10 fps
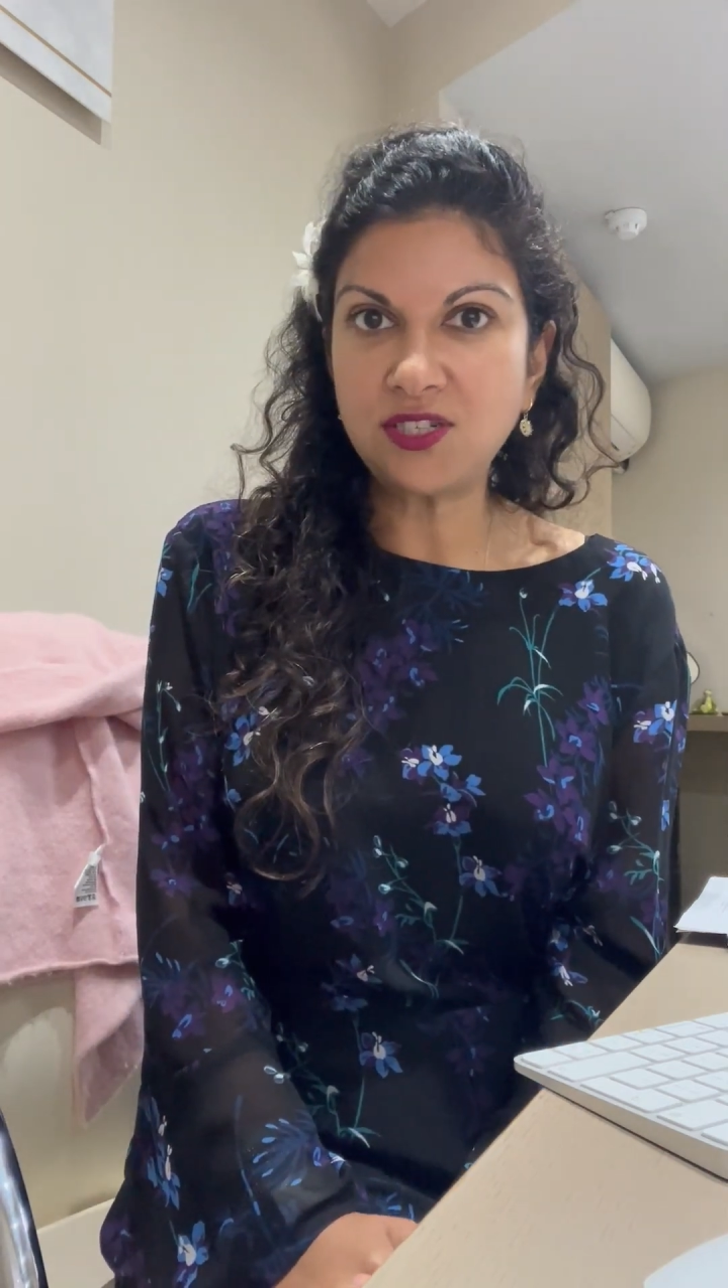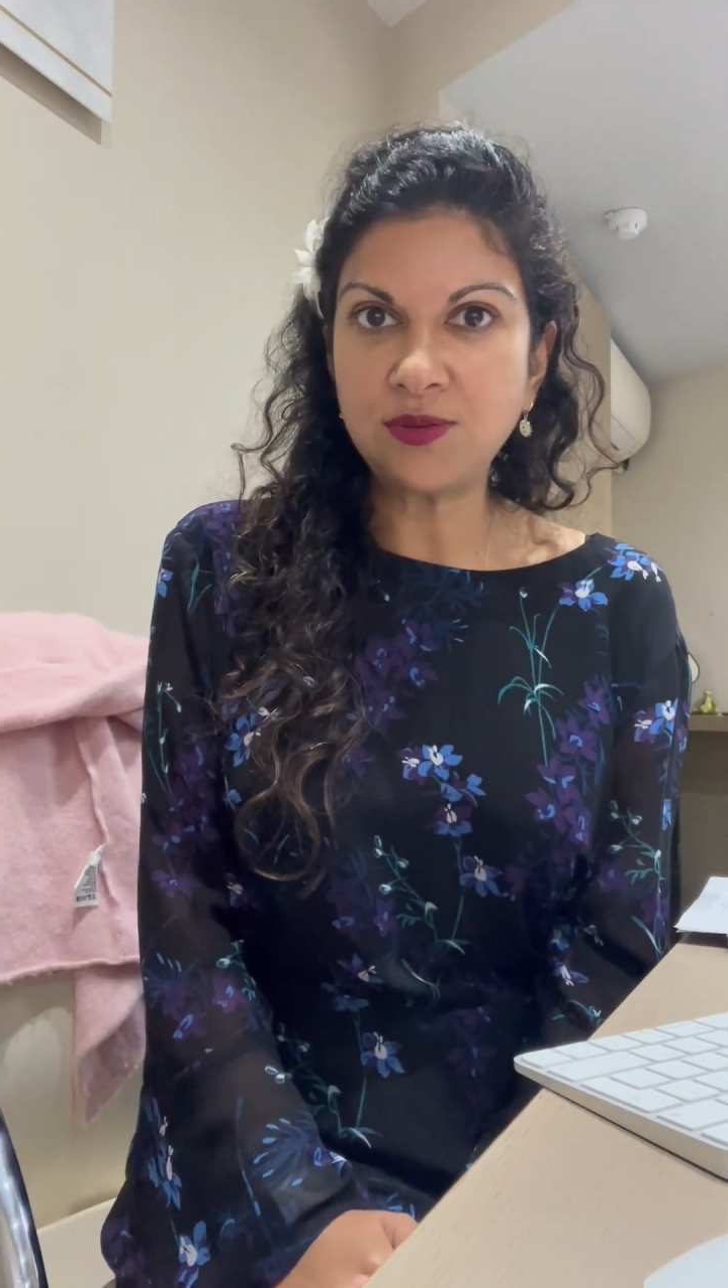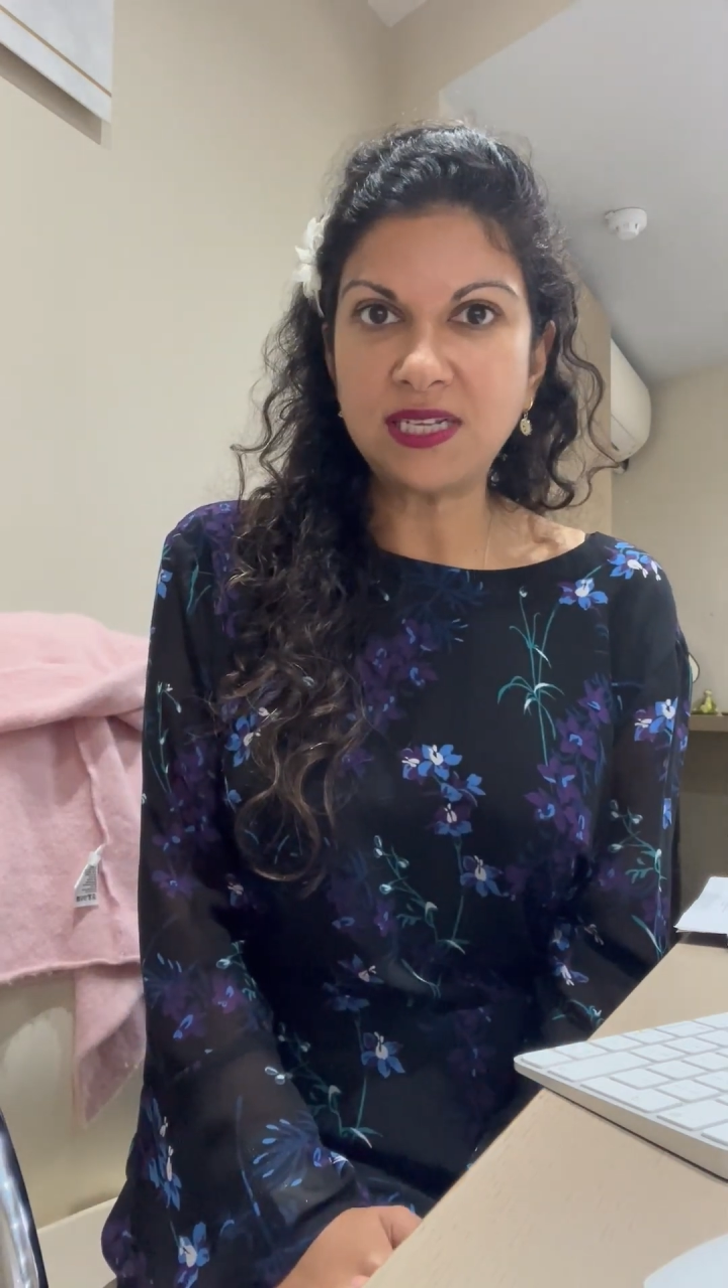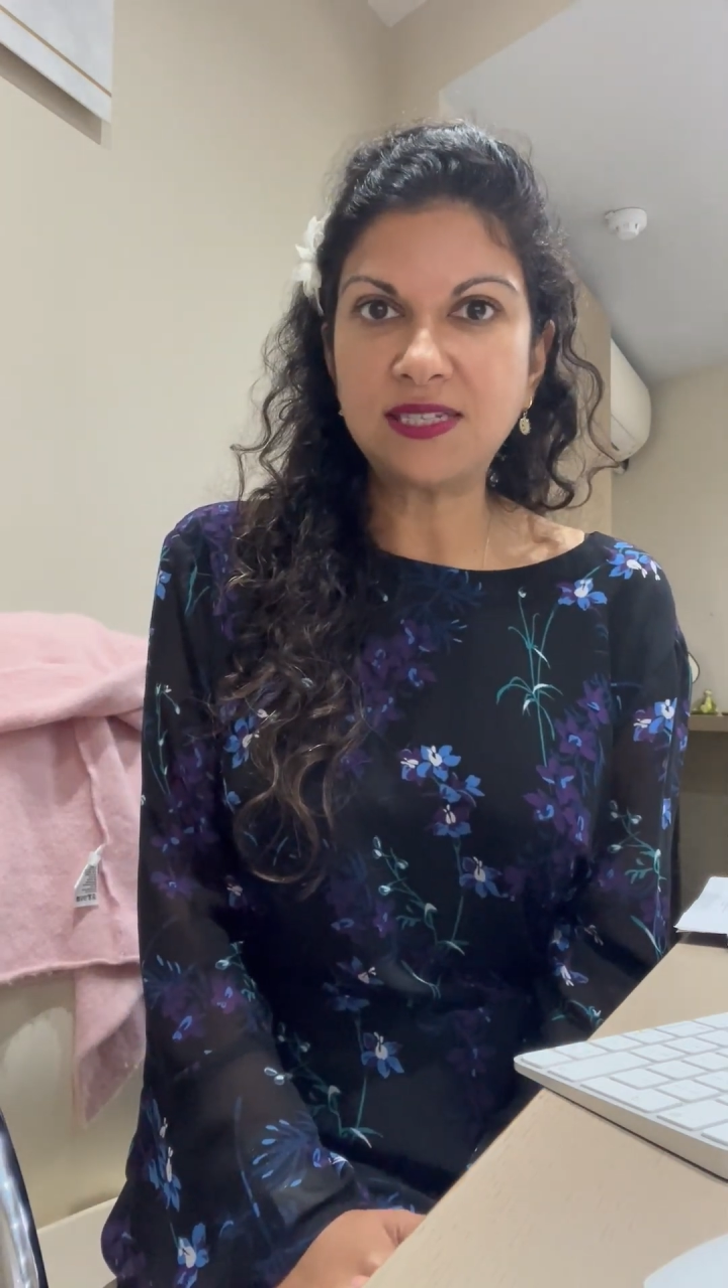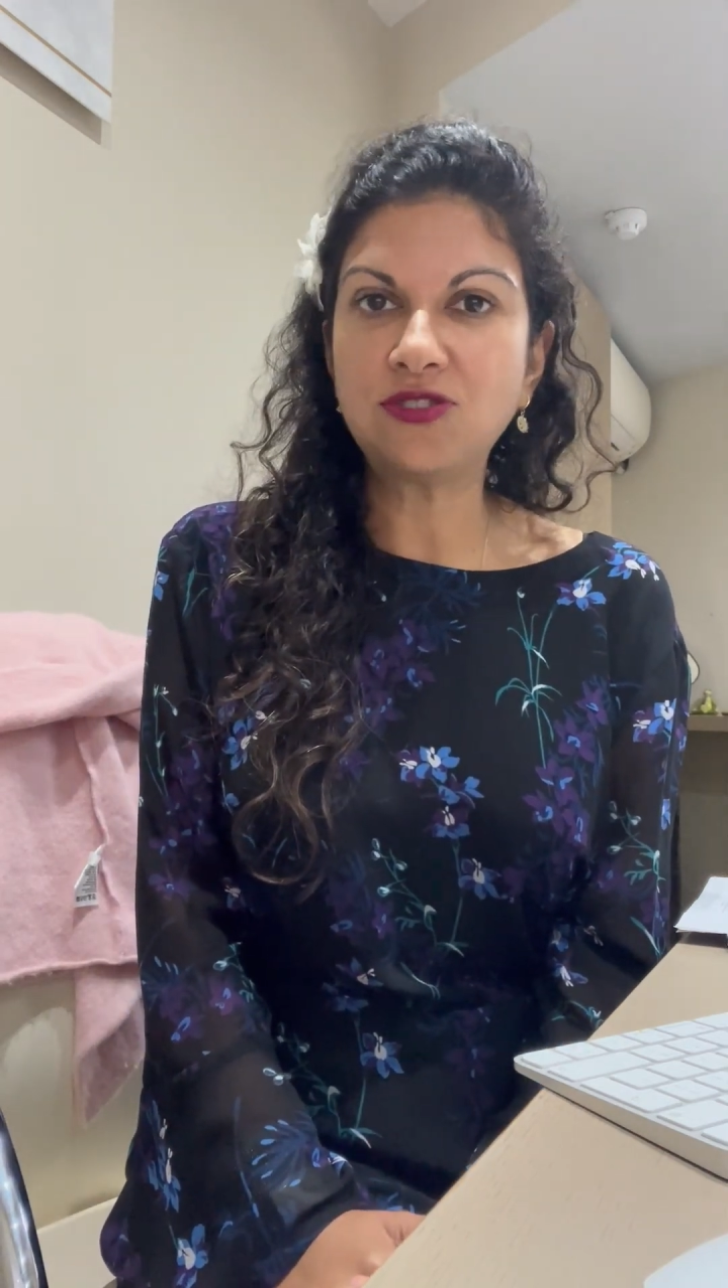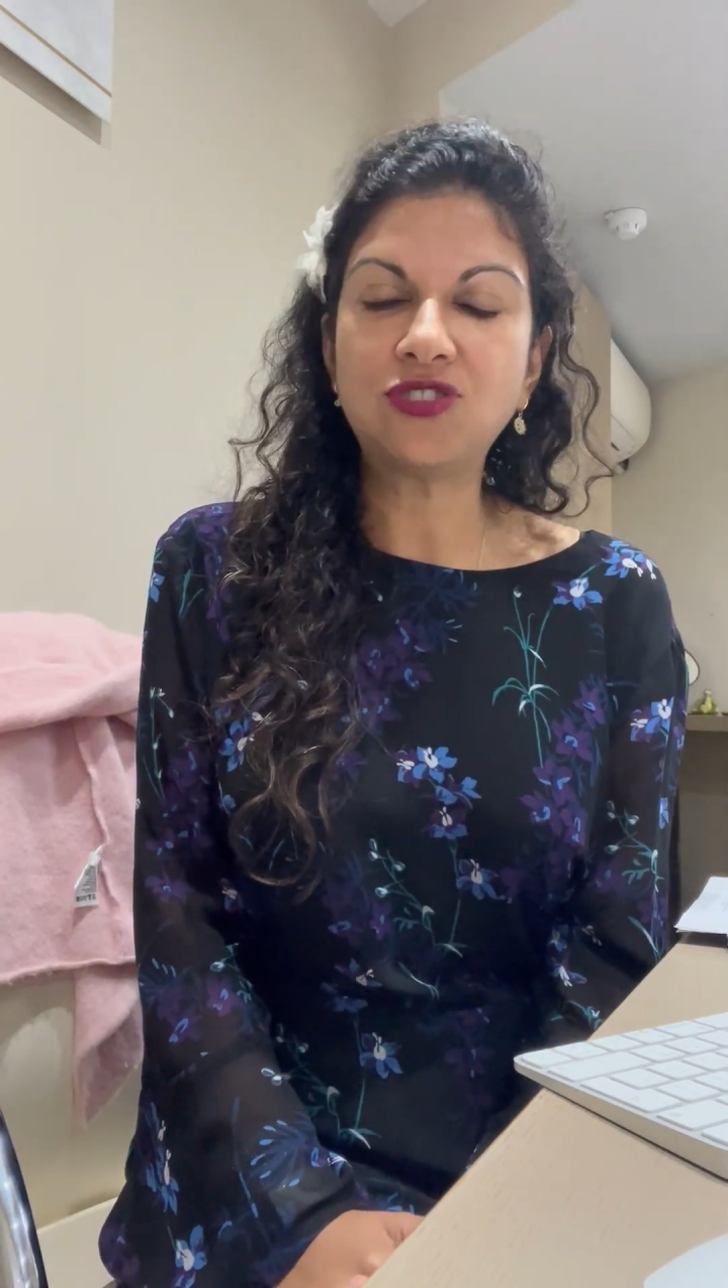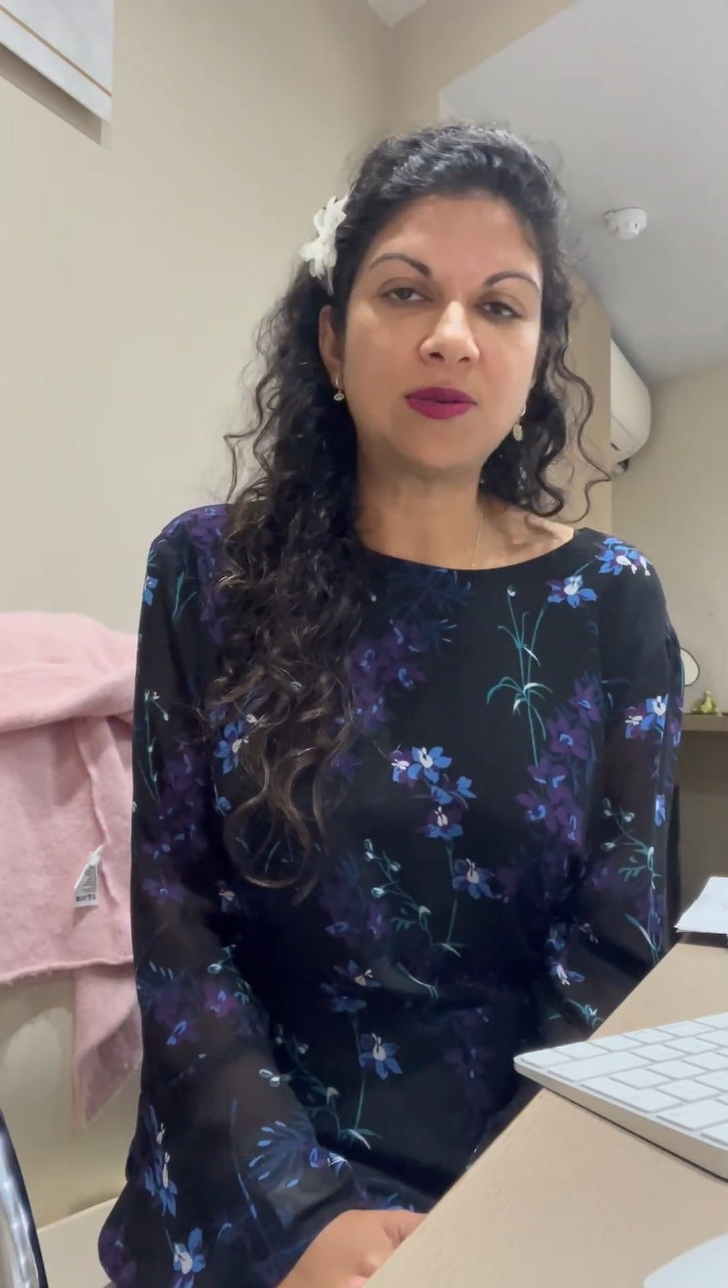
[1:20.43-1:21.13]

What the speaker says: do an estrogen